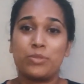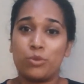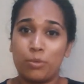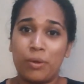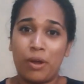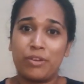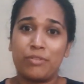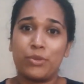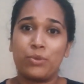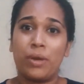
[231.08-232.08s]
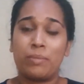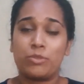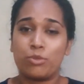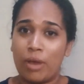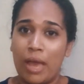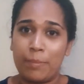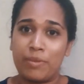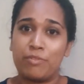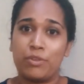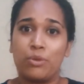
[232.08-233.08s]
so proud of you, I'm so
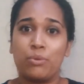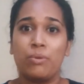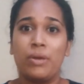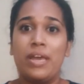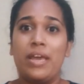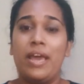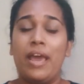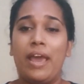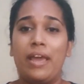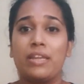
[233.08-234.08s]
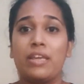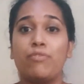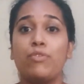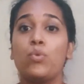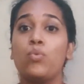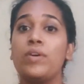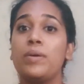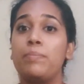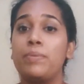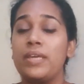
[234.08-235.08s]
happy for you. And if you
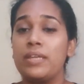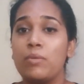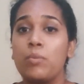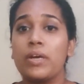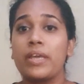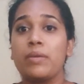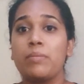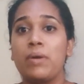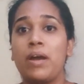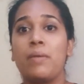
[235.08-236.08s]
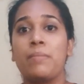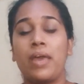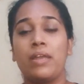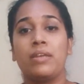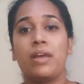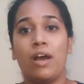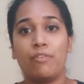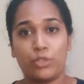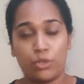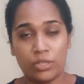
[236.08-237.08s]
were being a working mom and
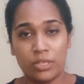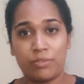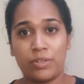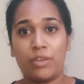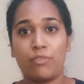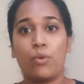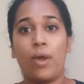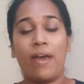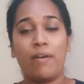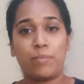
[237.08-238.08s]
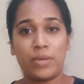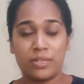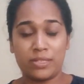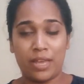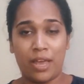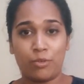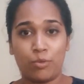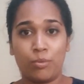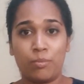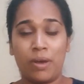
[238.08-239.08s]
after your delivery, if you have been a
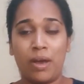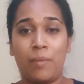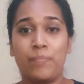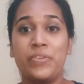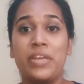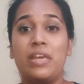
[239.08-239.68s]
stay-at-home mom,